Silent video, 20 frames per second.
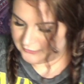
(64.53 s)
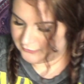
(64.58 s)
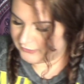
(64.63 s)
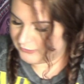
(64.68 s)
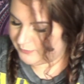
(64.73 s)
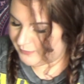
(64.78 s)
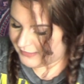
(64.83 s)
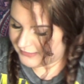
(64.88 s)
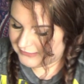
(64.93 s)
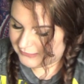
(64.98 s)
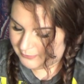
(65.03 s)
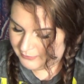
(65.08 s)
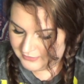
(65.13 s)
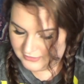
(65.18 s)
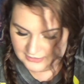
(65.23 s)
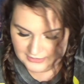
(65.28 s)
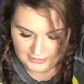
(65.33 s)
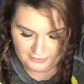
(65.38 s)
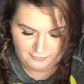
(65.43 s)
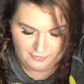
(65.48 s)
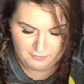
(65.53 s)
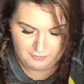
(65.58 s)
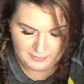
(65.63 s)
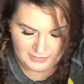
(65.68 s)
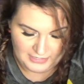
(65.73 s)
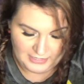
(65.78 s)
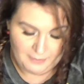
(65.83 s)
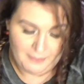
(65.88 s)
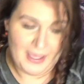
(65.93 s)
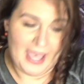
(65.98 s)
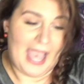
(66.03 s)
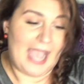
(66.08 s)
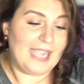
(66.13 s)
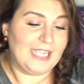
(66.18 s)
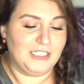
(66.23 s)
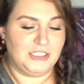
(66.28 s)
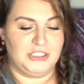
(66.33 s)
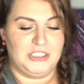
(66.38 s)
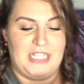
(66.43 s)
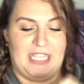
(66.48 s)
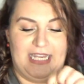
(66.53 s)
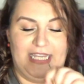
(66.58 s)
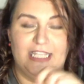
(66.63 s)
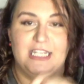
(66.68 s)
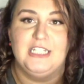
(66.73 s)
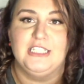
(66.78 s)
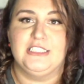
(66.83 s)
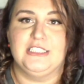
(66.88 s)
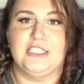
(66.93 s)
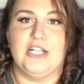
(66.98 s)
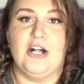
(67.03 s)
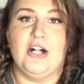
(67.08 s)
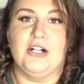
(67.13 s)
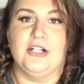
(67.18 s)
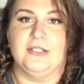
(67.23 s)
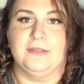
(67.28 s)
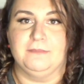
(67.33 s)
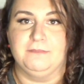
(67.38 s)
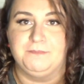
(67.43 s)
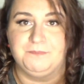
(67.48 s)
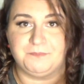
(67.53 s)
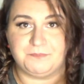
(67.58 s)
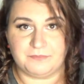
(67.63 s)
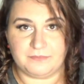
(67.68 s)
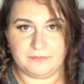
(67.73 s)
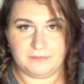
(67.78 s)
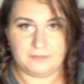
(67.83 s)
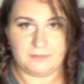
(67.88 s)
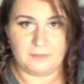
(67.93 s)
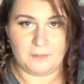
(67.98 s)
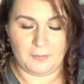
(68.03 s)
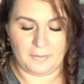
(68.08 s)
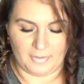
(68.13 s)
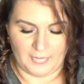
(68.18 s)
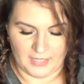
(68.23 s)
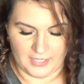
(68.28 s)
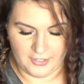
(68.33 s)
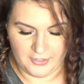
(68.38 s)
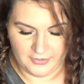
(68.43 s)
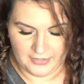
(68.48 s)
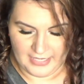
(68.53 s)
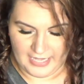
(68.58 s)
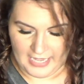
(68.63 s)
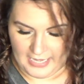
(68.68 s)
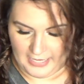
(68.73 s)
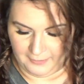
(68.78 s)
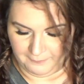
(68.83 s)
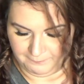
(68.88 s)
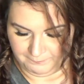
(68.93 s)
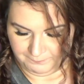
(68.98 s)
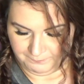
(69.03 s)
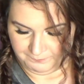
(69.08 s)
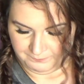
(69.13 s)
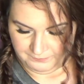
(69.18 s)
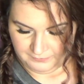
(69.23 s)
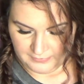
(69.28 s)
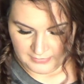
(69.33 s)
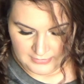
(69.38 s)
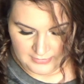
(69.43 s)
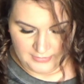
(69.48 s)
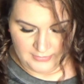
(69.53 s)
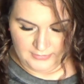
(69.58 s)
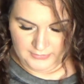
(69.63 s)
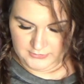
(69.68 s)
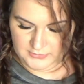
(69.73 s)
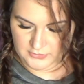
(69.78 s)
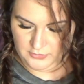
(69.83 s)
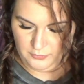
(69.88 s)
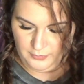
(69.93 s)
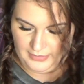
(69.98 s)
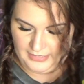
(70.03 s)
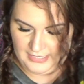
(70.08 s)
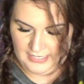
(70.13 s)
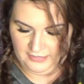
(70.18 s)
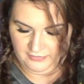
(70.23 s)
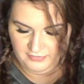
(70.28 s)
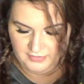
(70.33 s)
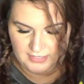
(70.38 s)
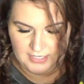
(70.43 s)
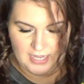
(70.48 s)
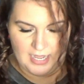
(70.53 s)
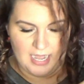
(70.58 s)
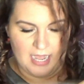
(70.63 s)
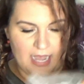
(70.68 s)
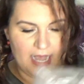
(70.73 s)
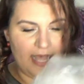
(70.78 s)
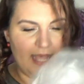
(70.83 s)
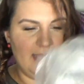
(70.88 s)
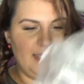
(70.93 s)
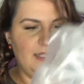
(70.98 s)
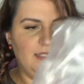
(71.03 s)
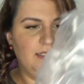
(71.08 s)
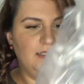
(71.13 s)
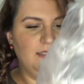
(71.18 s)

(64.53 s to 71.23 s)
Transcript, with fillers: the responsibility of opening a package like an adult. Okay, so we have got